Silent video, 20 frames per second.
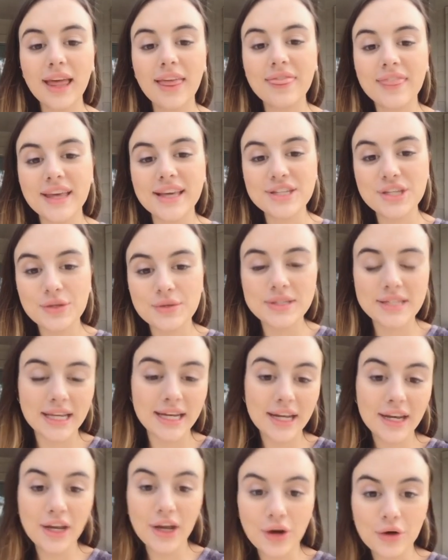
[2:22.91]
Things you
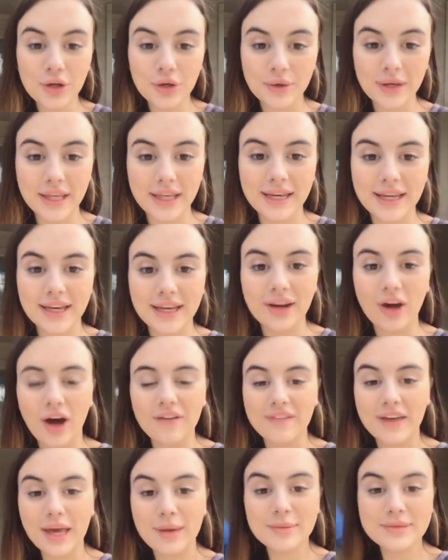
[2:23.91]
didn't know you needed off
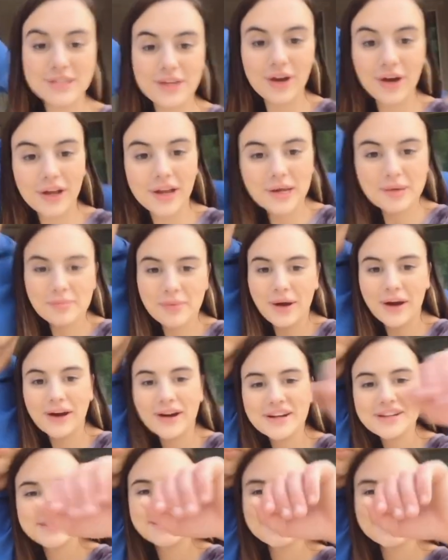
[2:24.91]
Amazon, part